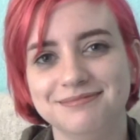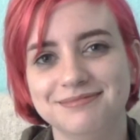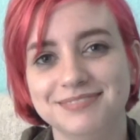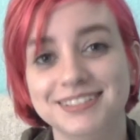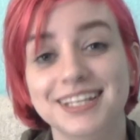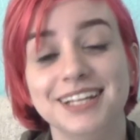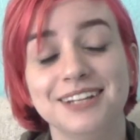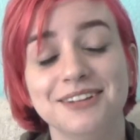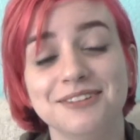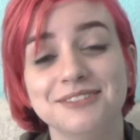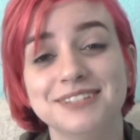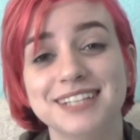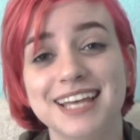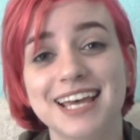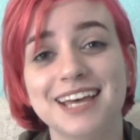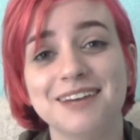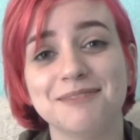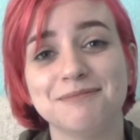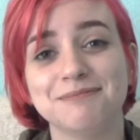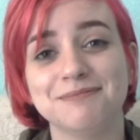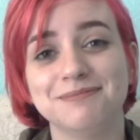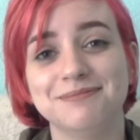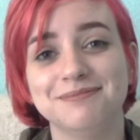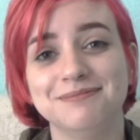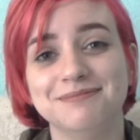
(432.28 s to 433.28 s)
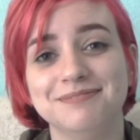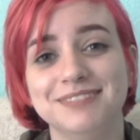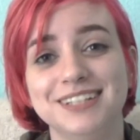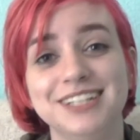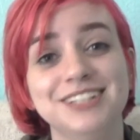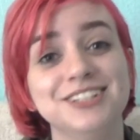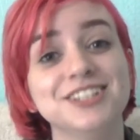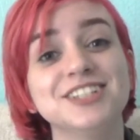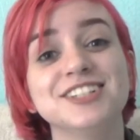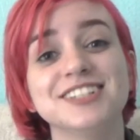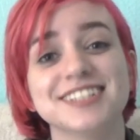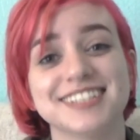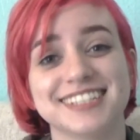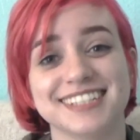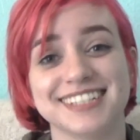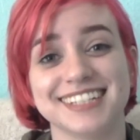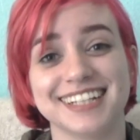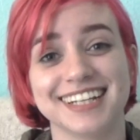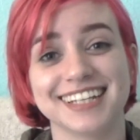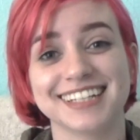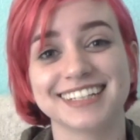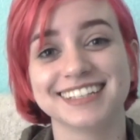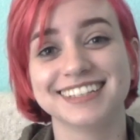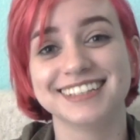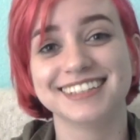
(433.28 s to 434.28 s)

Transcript: Yellow tape. Interesting.